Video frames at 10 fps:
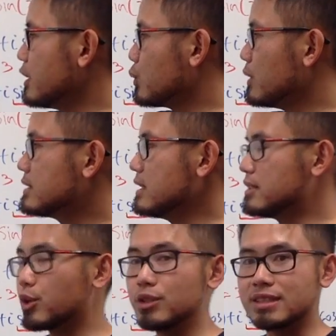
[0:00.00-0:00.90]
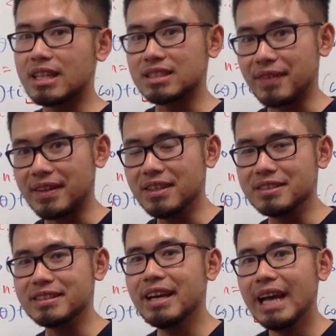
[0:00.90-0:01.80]
degrees is going to satisfy
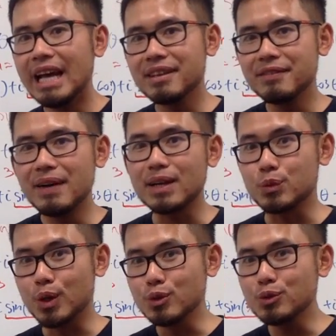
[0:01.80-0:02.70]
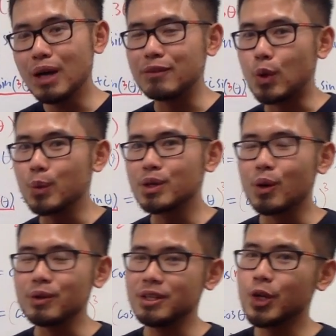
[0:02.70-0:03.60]
this. And in fact, we also have what we
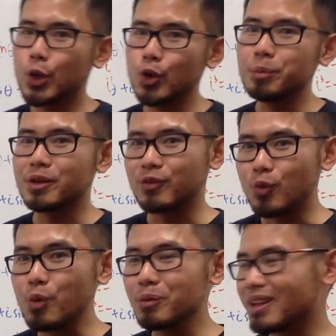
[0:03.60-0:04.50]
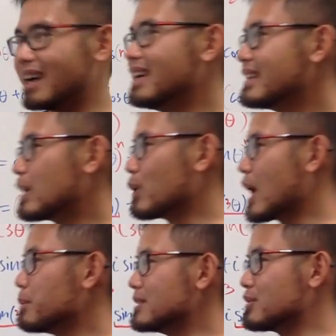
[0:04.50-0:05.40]
call the cubic formula that will
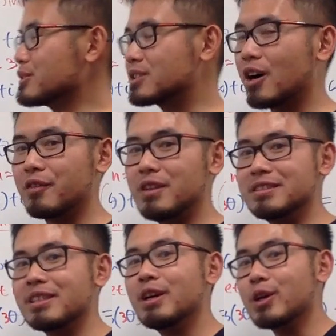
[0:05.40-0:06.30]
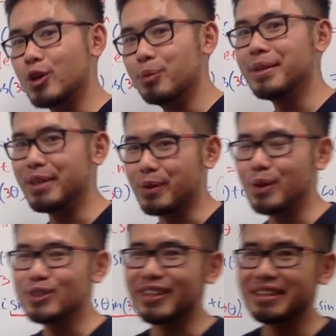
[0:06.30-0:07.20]
help us to solve this cubic
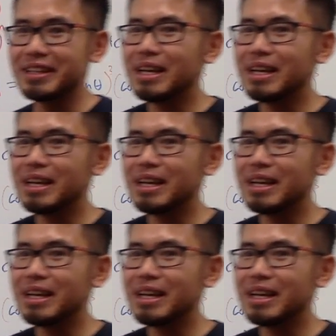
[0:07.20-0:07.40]
equation.